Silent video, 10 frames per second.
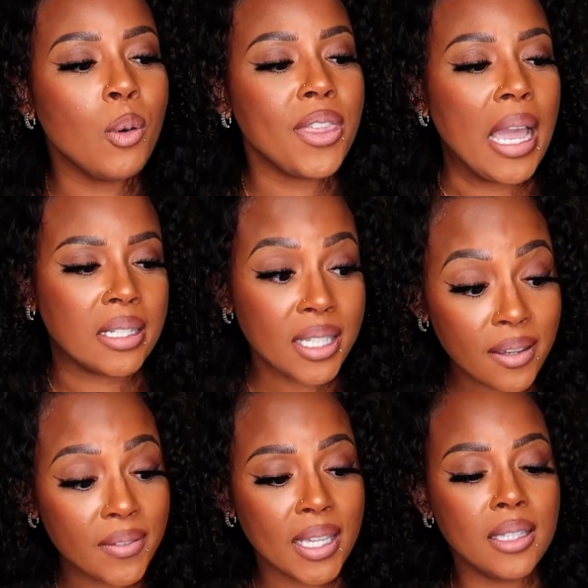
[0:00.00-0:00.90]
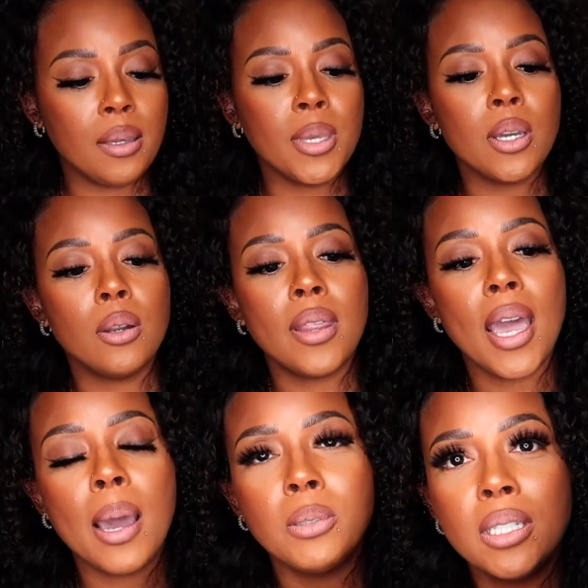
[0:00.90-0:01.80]
with activity, let me go to
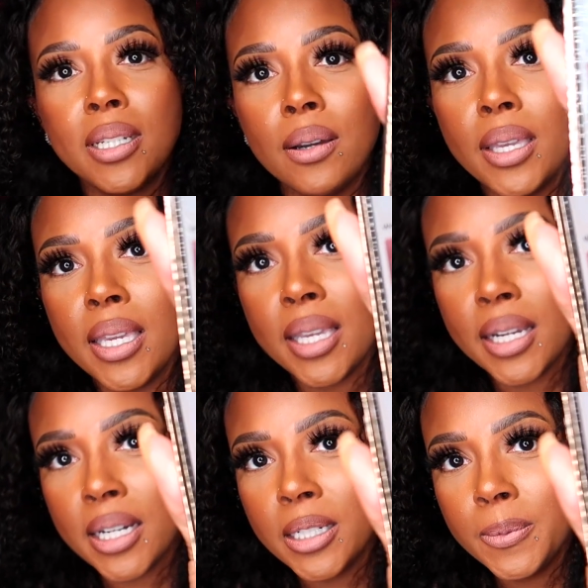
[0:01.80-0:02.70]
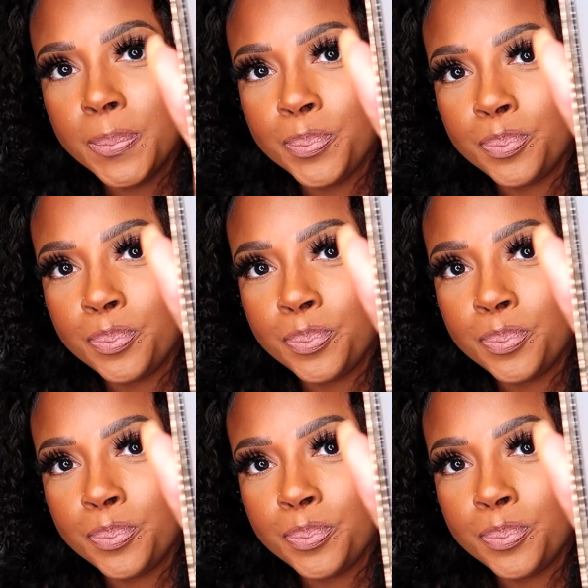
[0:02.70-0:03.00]
that option down here.